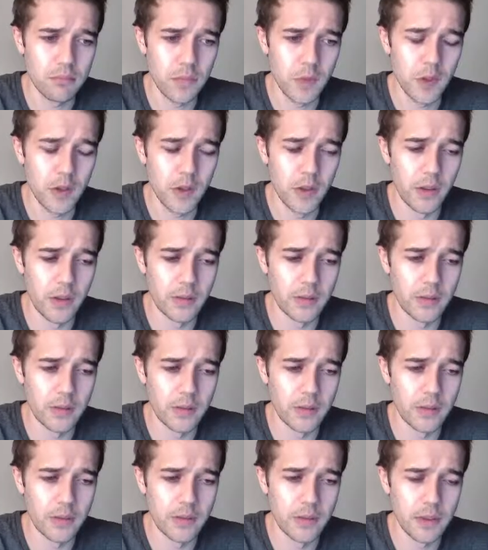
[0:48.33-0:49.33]
Yeah.
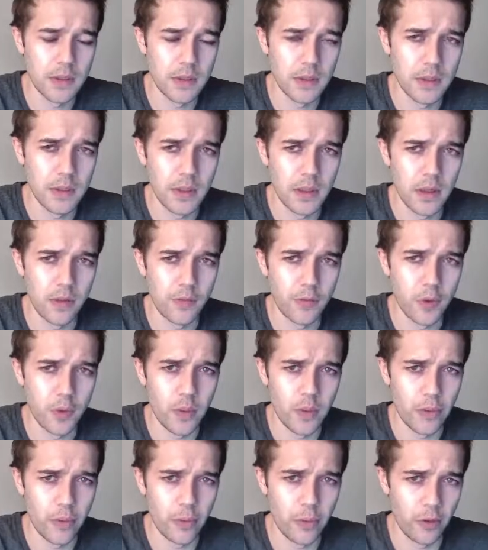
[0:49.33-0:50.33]
A
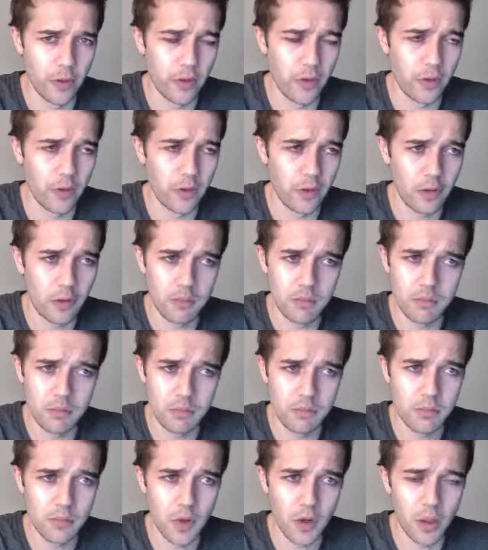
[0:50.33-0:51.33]
few other things,
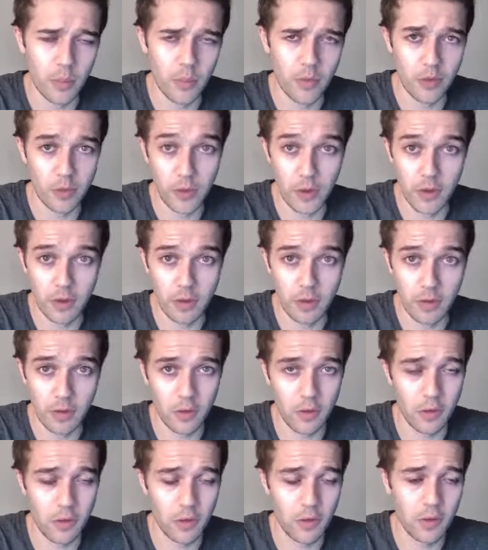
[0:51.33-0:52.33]

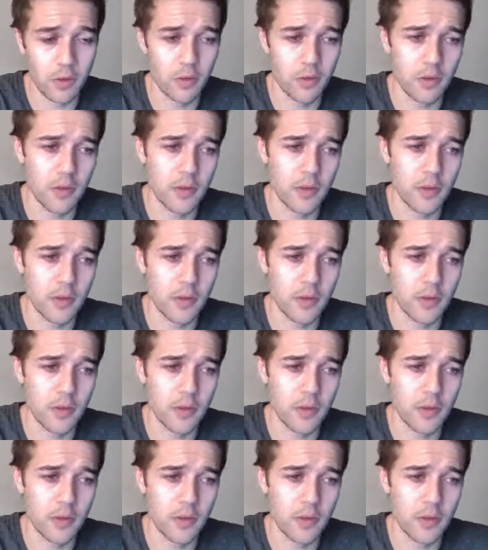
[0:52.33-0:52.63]
observations